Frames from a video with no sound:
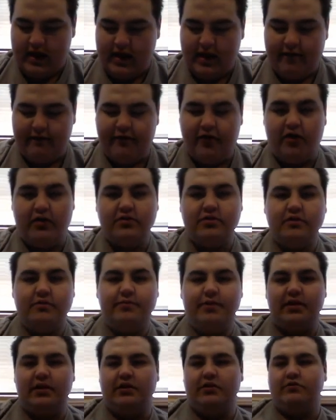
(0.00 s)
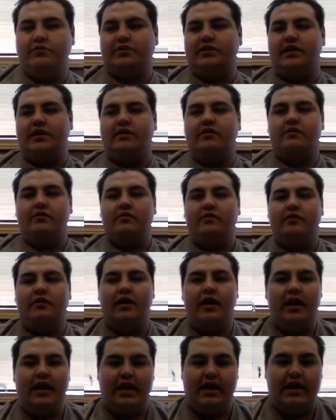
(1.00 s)
I've also been using
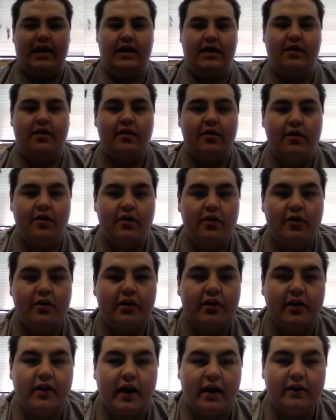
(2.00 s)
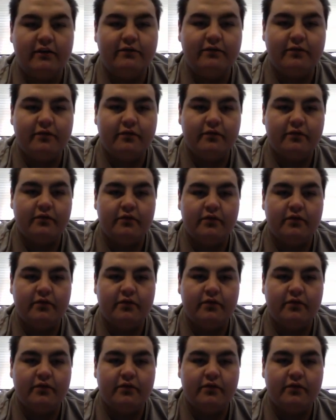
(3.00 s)
a hook knife.